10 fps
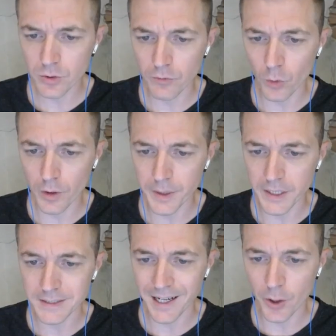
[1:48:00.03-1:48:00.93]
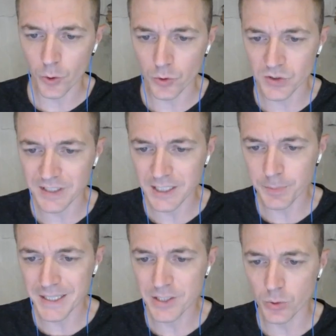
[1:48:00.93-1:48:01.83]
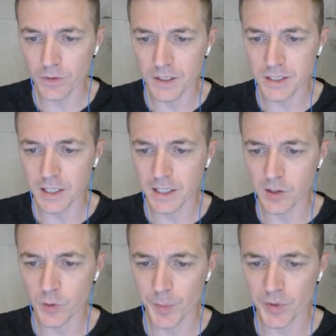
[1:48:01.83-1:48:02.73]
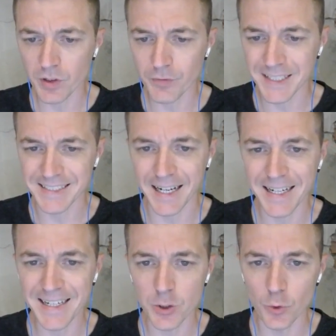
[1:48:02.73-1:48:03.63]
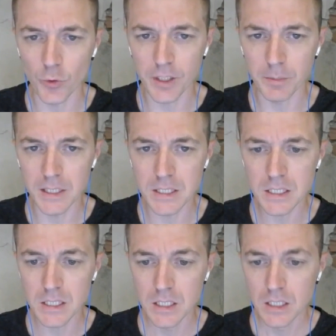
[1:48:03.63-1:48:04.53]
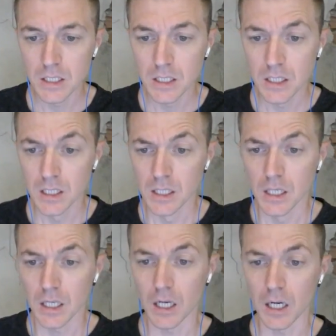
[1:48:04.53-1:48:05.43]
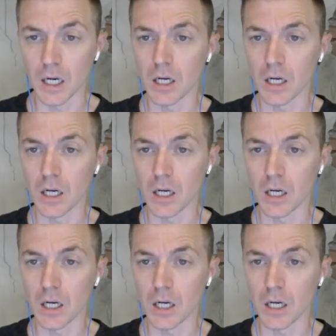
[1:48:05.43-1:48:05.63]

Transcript: avoid being tired or sleepy during the day? Any specific diet you recommend? A